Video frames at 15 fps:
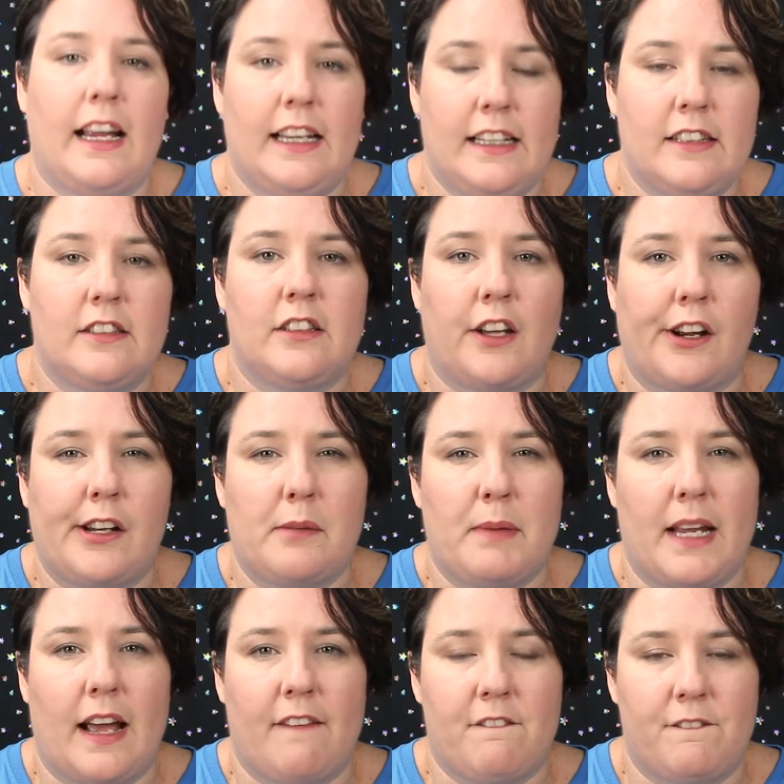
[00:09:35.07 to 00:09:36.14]
is going to
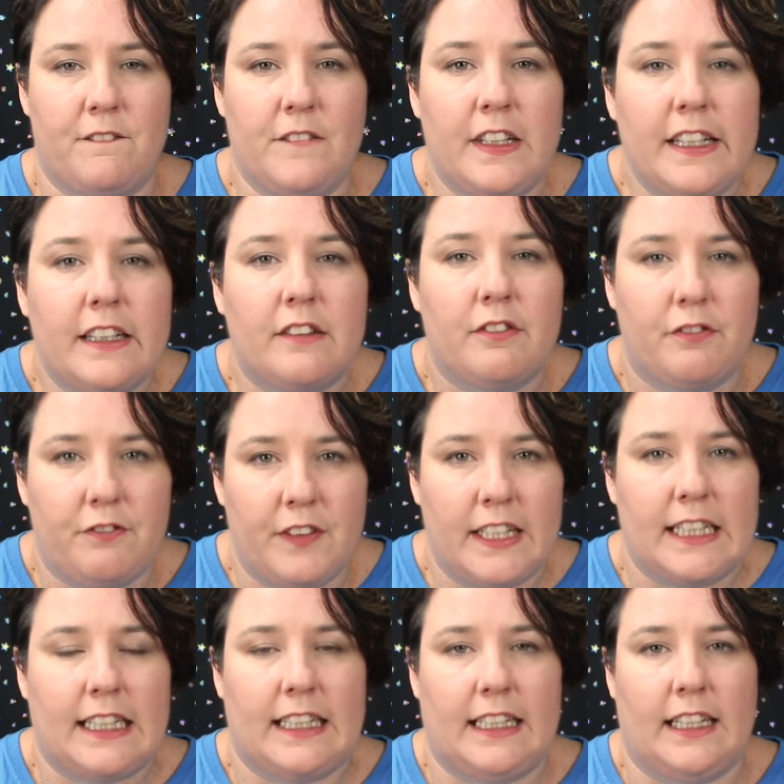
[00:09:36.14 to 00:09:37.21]
be a little
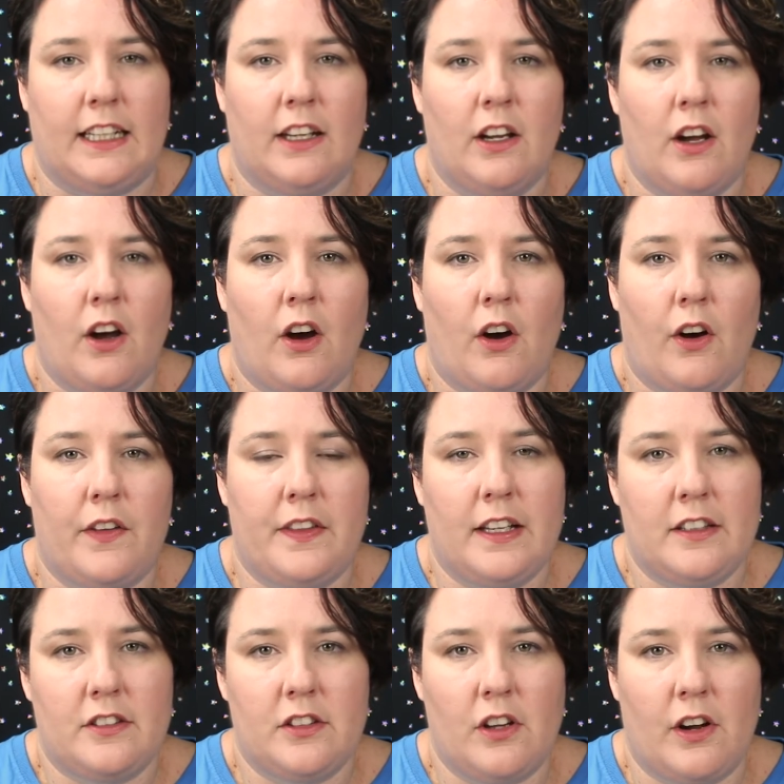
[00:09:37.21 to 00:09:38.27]
fiddly on
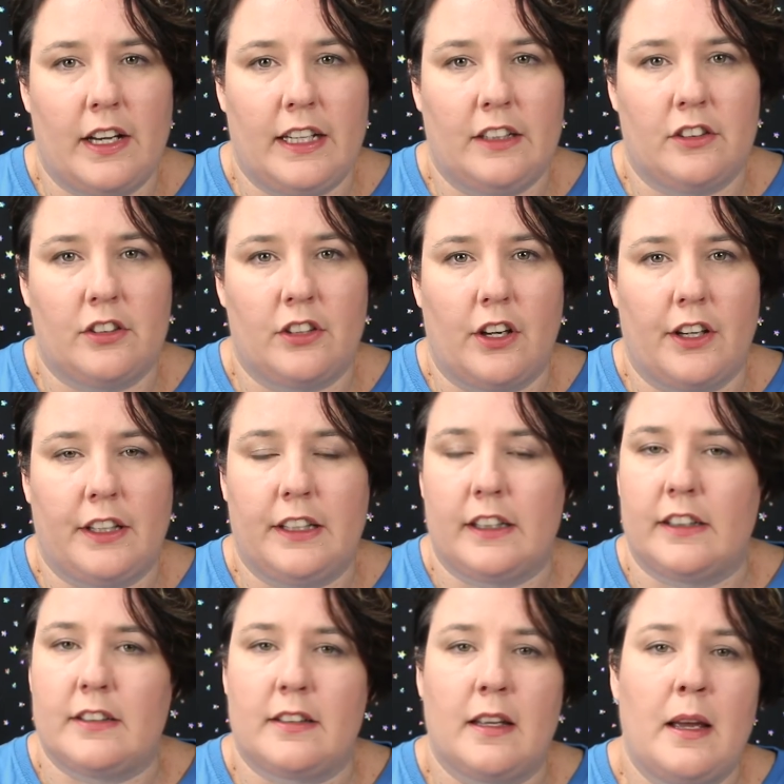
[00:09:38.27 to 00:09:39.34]
these 9-inch
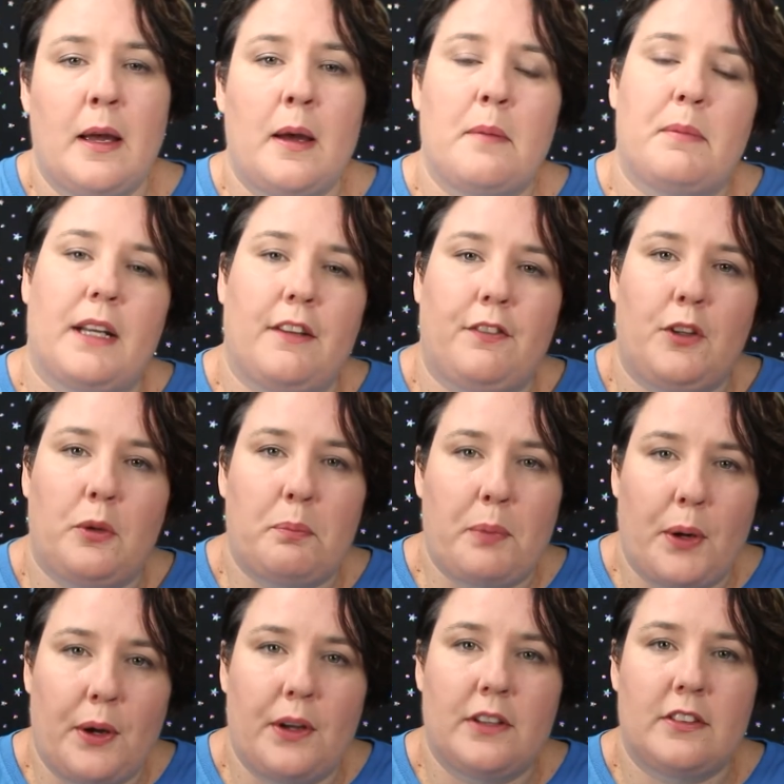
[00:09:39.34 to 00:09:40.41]
circulars. But if you
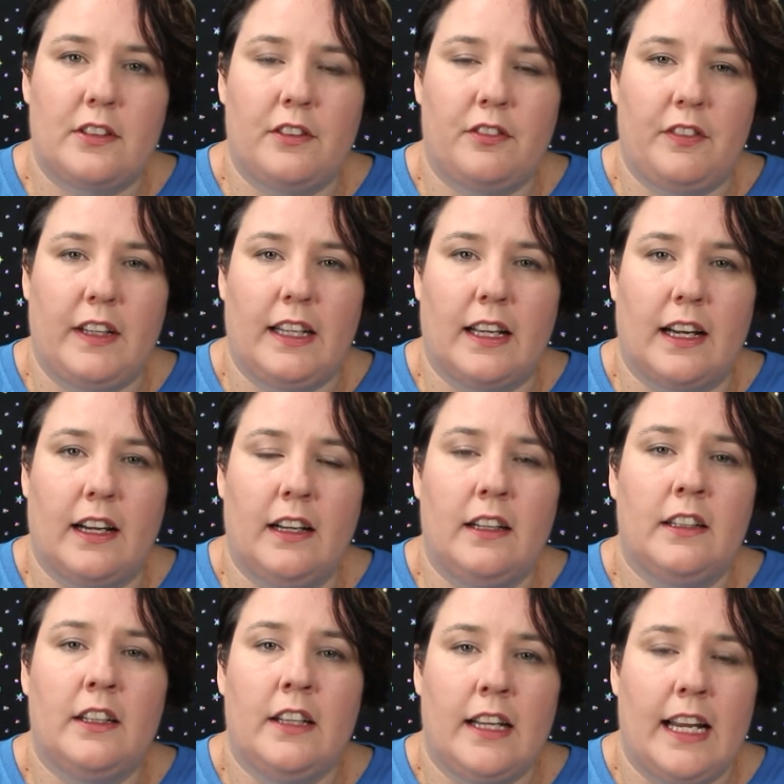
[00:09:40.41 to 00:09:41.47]
persevere,
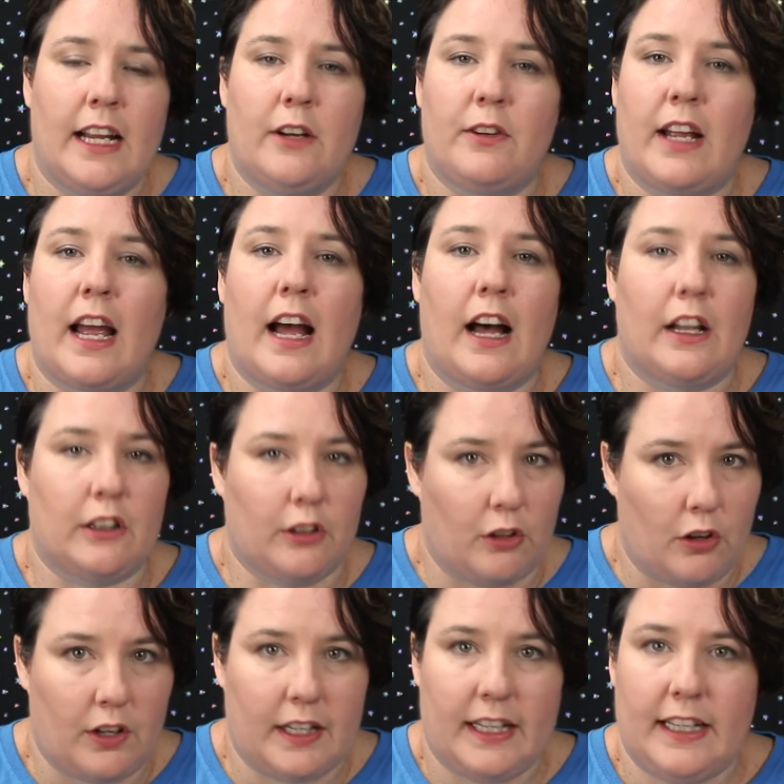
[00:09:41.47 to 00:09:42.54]
it'll get a
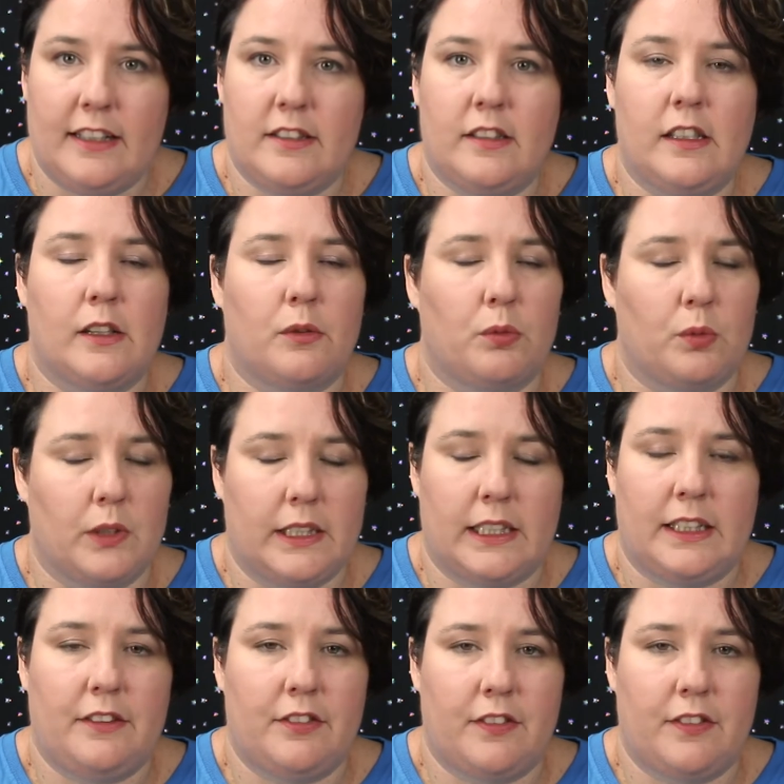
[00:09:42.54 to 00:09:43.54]
lot easier really